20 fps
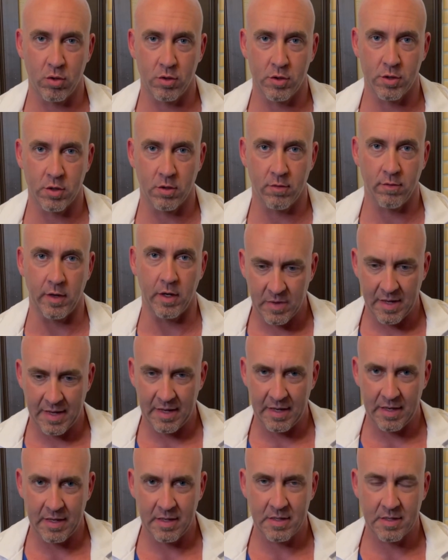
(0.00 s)
serving.
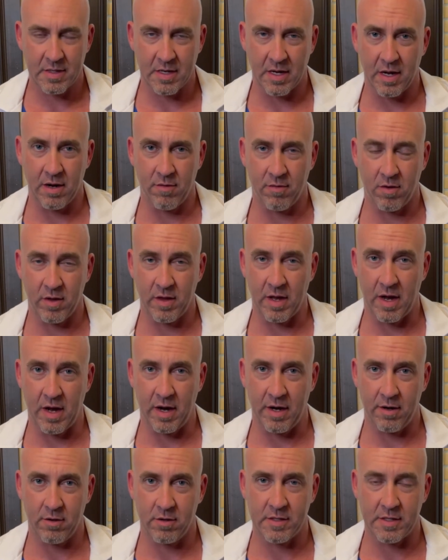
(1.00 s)
That is kind of on the
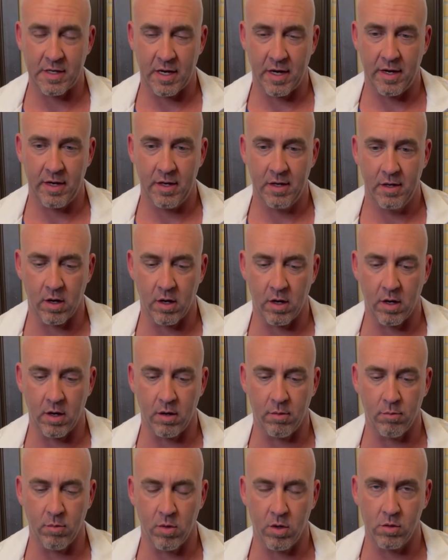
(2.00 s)
higher side
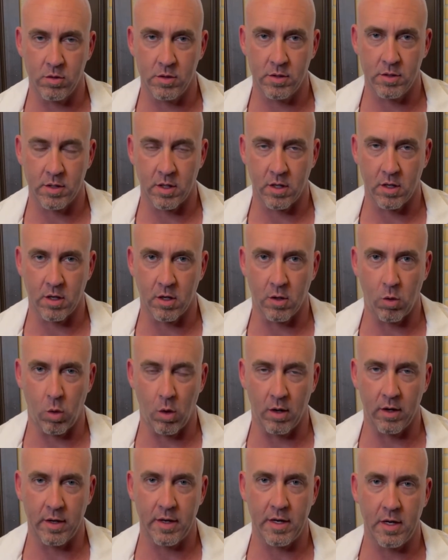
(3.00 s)
on most
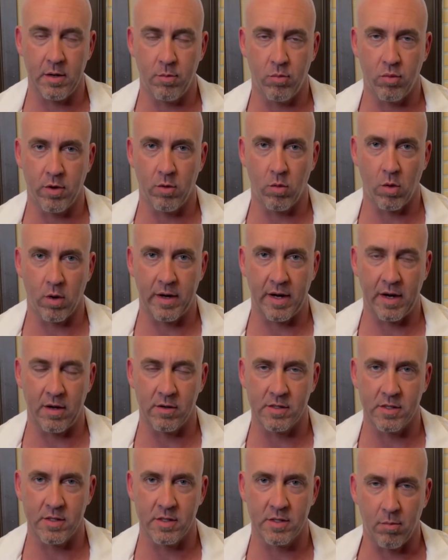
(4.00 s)
quality
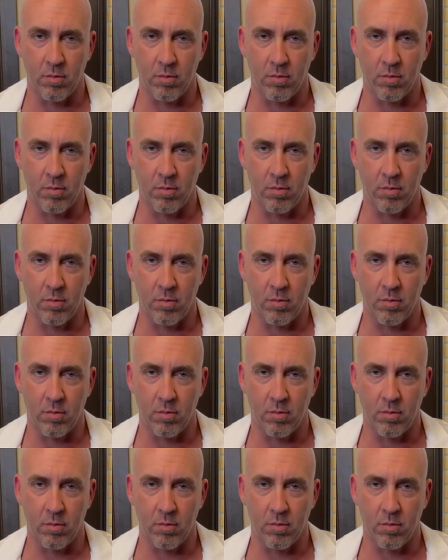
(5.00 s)
pre-workouts.